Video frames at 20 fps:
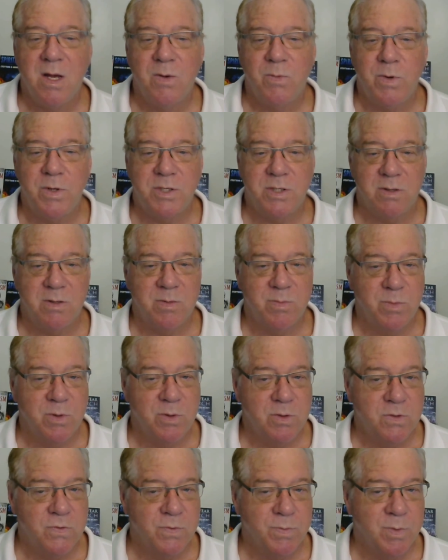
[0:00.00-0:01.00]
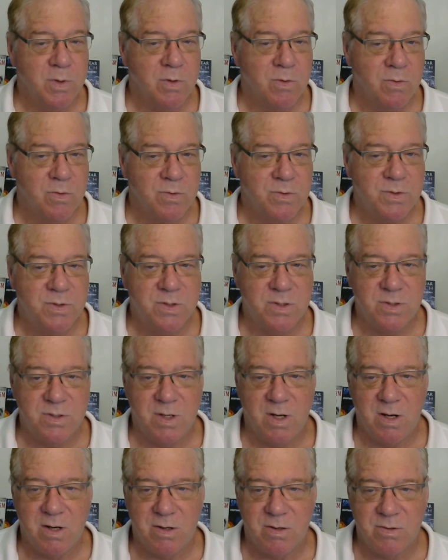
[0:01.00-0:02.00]
we shall emerge from our gross
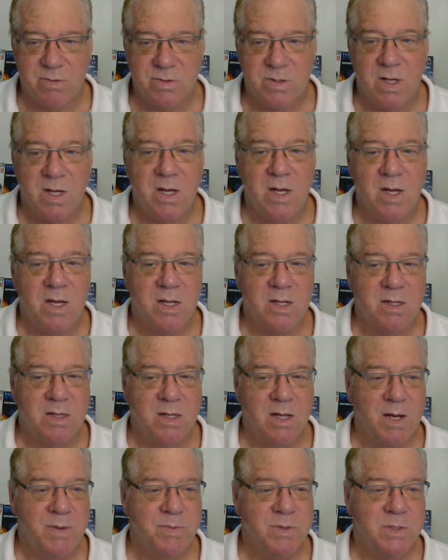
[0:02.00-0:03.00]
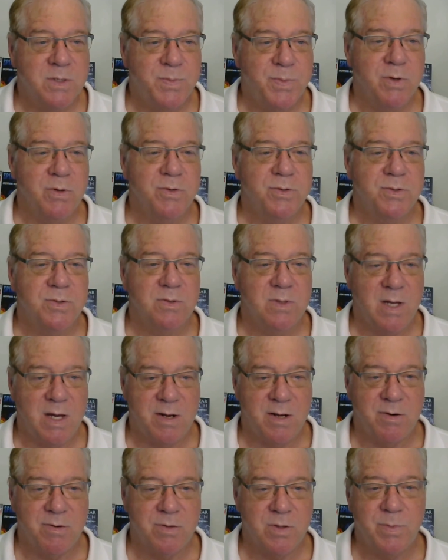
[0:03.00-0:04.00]
desires and climb the spiritual
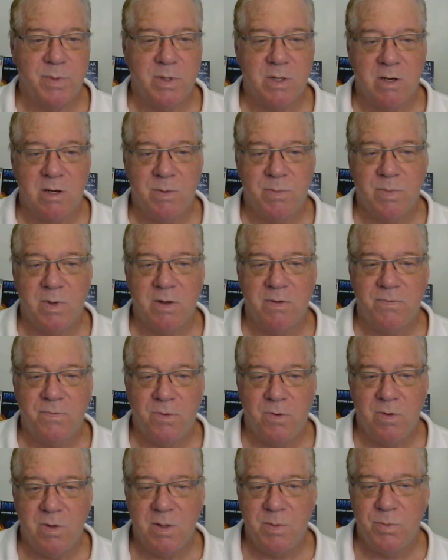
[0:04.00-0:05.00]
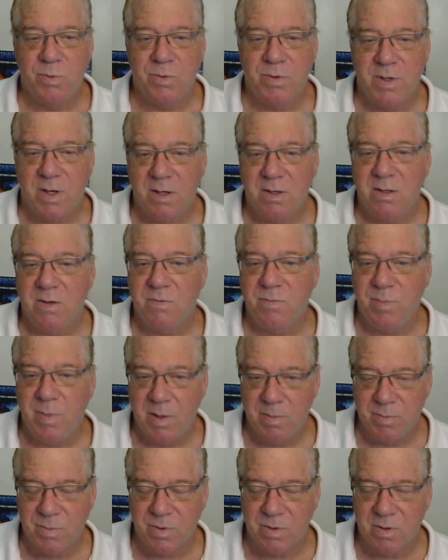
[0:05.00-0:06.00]
ladder to become a fully productive
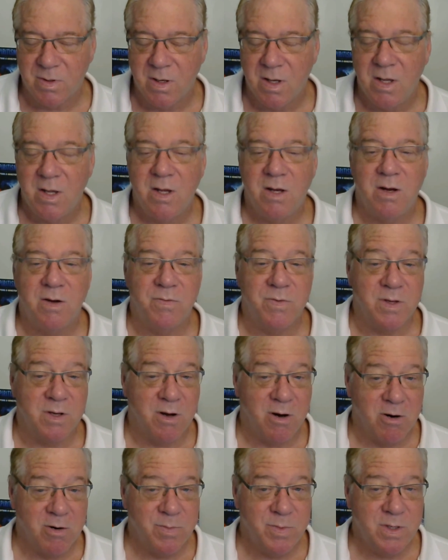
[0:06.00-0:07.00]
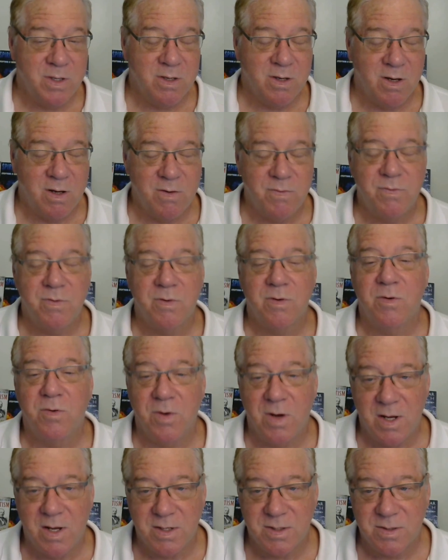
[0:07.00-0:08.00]
member of the army of
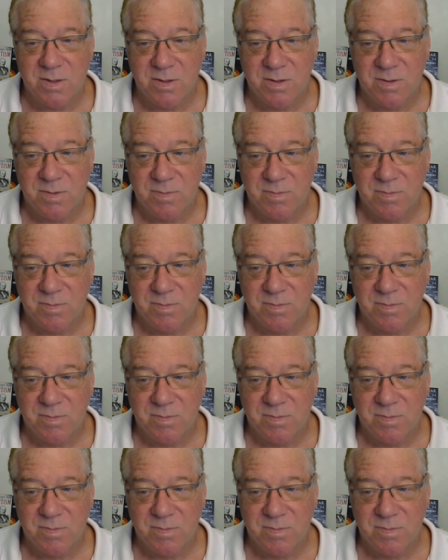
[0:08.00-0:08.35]
Christ.